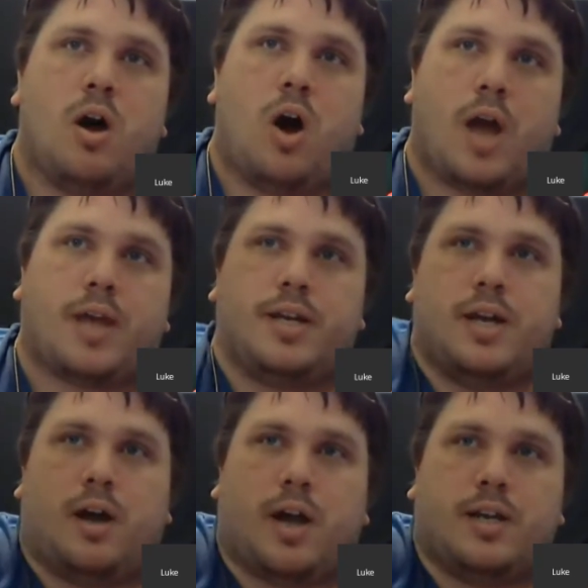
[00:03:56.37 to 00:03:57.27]
I can
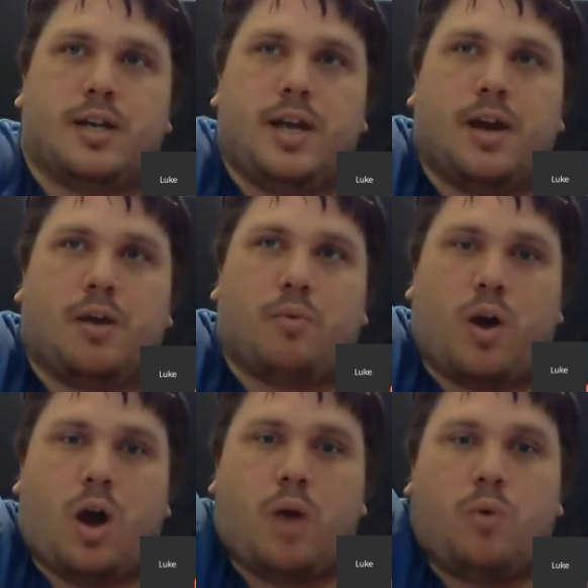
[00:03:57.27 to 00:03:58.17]
hear
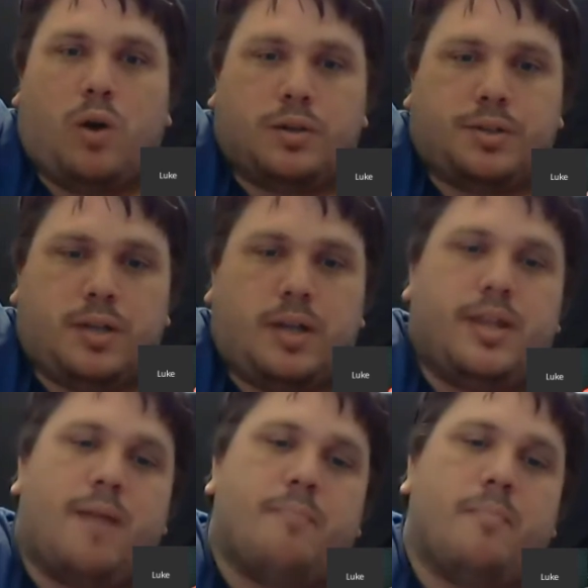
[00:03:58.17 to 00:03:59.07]
where I was in
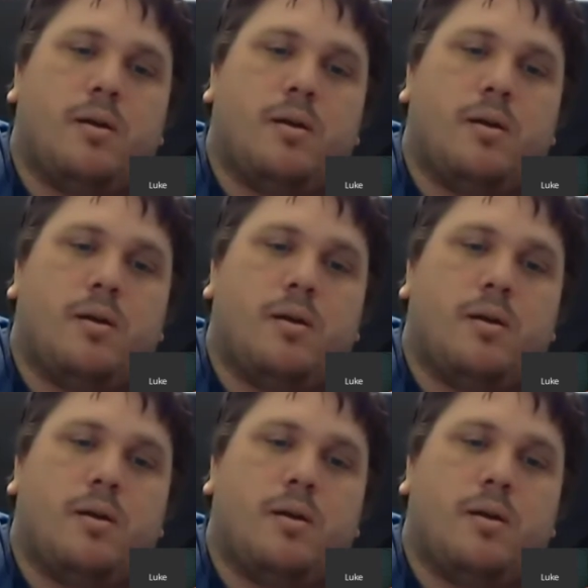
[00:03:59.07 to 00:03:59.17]
them.